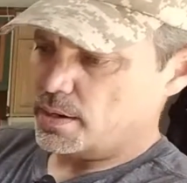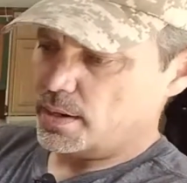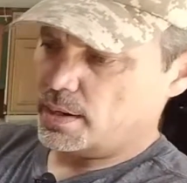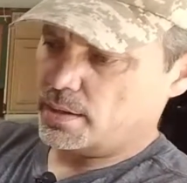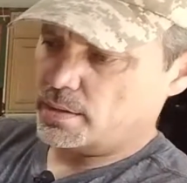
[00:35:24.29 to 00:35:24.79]

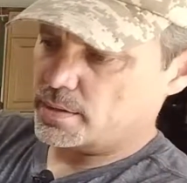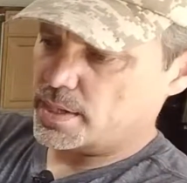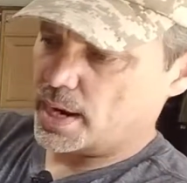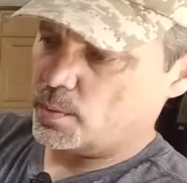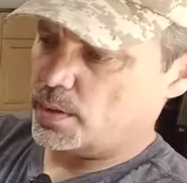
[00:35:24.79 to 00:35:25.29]
and
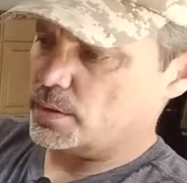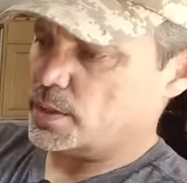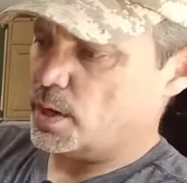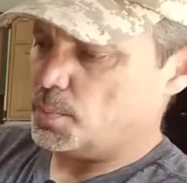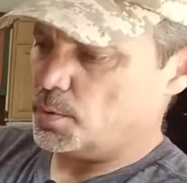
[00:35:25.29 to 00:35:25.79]
tack weld a
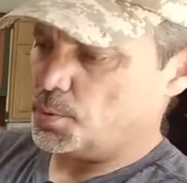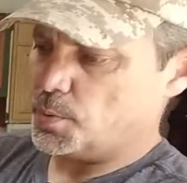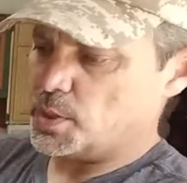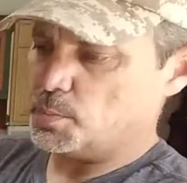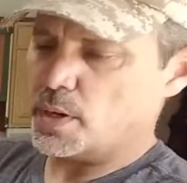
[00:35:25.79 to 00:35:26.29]
couple,
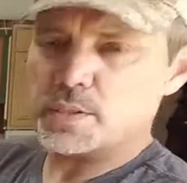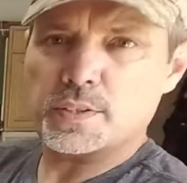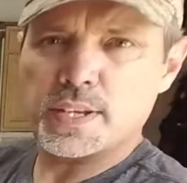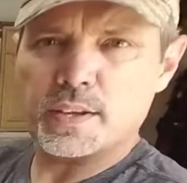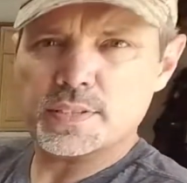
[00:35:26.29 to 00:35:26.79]
3 spots
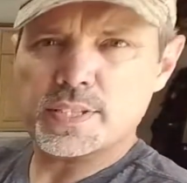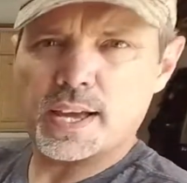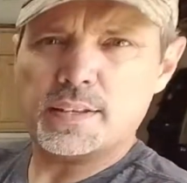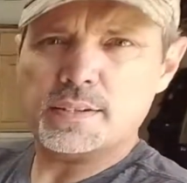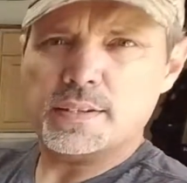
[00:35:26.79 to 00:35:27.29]
on the
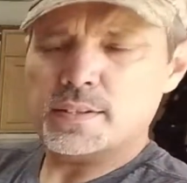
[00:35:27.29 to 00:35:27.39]
outside.